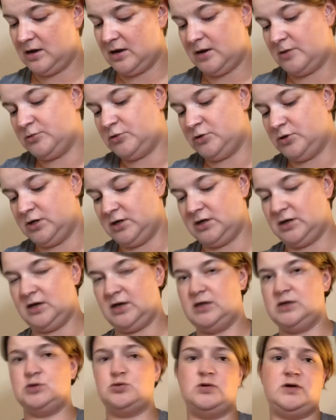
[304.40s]
I'm doing in
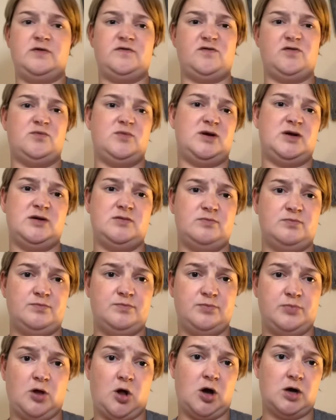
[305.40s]
like 24-minute
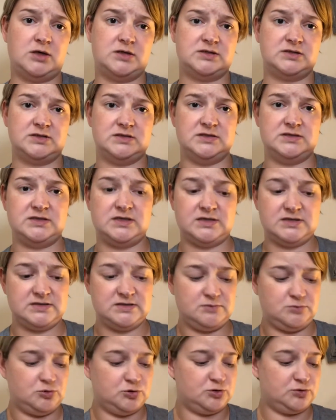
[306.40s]
blocks because that's
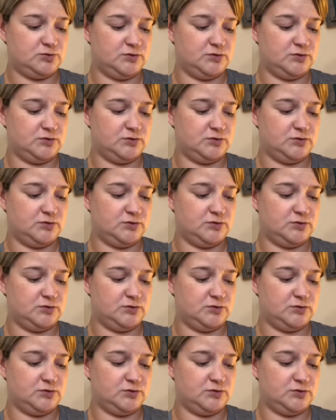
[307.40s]
the most